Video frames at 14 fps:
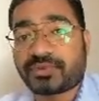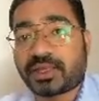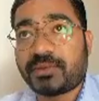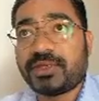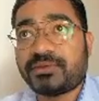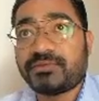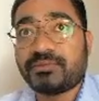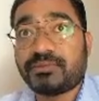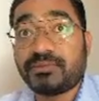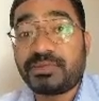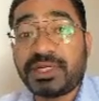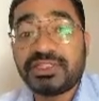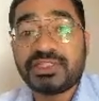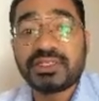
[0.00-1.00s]
mean,
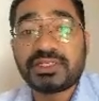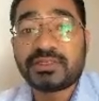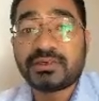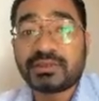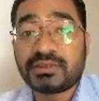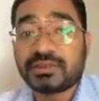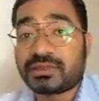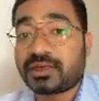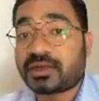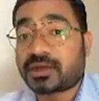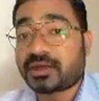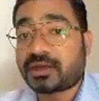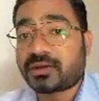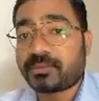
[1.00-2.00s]
bridging the
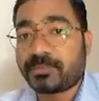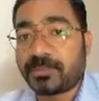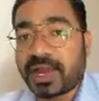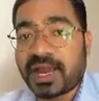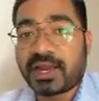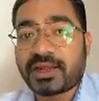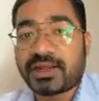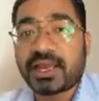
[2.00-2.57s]
man